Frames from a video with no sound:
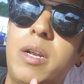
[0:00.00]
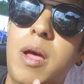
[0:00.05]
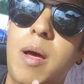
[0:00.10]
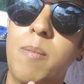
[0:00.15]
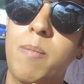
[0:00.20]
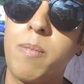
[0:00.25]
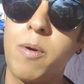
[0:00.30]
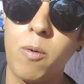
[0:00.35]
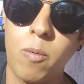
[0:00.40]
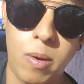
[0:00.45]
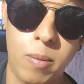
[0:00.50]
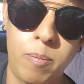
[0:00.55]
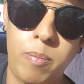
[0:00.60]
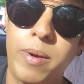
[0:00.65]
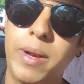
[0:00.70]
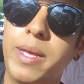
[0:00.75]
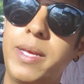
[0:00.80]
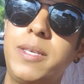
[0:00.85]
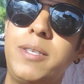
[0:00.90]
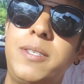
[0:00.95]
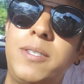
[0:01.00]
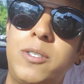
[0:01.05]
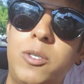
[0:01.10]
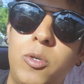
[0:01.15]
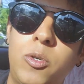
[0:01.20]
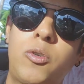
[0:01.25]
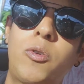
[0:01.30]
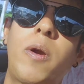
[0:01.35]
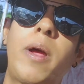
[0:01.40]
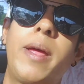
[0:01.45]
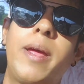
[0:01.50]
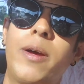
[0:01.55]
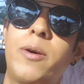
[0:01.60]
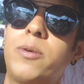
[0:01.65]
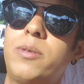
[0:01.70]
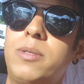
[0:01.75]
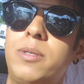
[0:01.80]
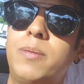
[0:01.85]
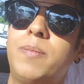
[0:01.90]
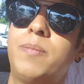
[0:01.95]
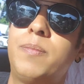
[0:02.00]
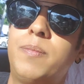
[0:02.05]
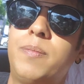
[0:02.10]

number one place to try out.